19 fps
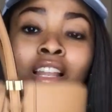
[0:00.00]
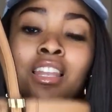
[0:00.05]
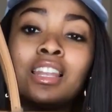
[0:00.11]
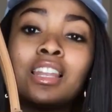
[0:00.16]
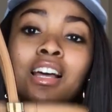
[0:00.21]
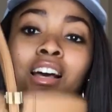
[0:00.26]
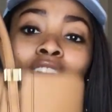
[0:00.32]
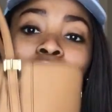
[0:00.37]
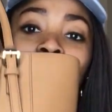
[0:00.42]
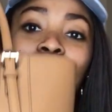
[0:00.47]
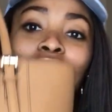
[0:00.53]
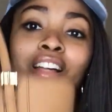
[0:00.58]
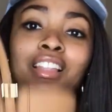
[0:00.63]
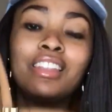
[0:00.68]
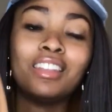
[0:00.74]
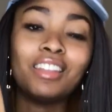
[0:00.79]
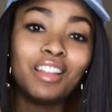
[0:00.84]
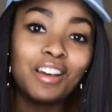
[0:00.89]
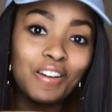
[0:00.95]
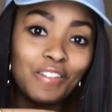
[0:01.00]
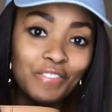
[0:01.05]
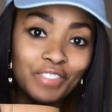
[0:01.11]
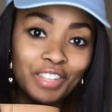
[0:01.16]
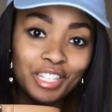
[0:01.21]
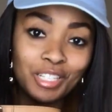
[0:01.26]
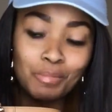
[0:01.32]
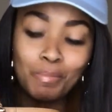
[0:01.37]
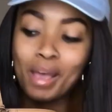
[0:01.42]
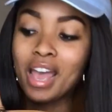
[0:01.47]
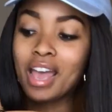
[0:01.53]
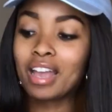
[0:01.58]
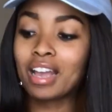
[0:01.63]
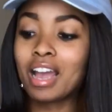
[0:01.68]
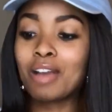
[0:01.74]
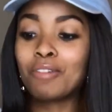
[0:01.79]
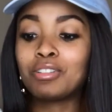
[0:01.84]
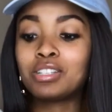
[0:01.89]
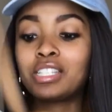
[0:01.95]
this
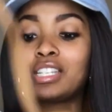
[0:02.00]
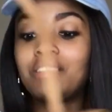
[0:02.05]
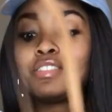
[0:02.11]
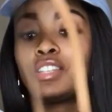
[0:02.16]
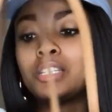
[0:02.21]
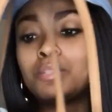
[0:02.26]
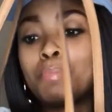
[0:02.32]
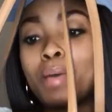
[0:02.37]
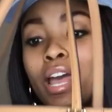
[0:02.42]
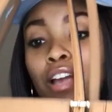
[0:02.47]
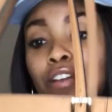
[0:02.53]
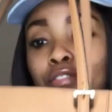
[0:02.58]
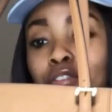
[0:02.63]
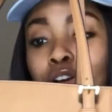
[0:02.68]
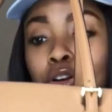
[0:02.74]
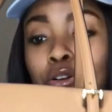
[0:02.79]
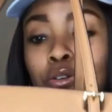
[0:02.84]
bag. I received this bag for